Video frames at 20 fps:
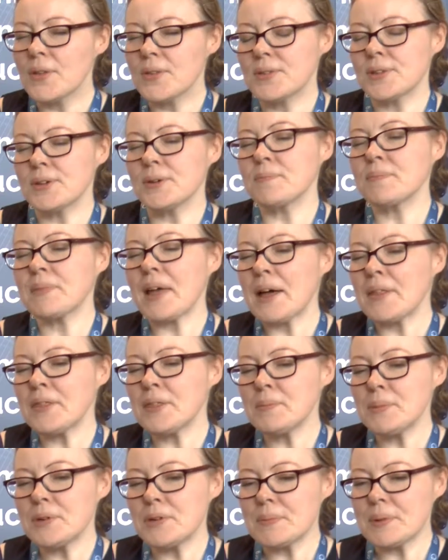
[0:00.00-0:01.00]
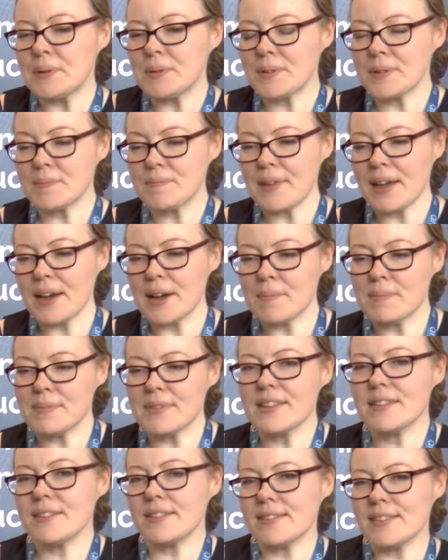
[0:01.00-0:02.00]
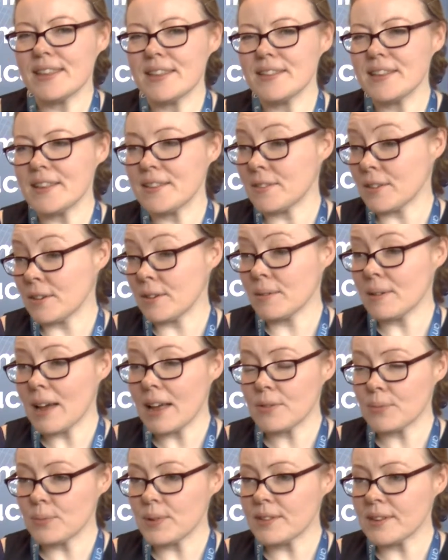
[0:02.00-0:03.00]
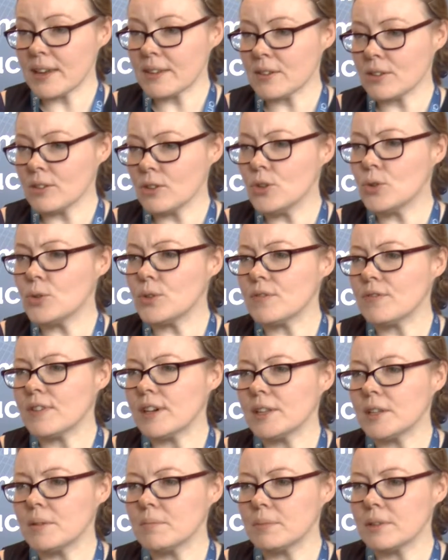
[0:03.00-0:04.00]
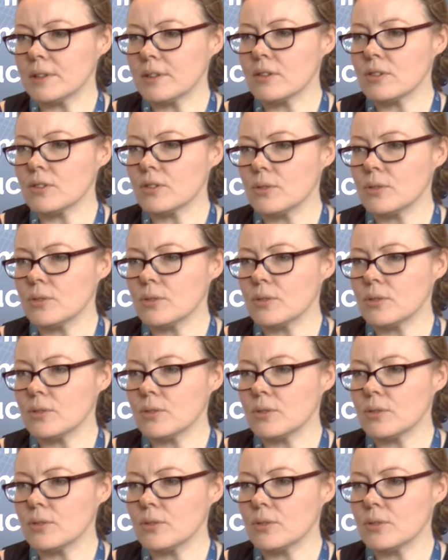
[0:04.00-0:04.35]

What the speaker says: So at the moment, this is, as we said, a new development.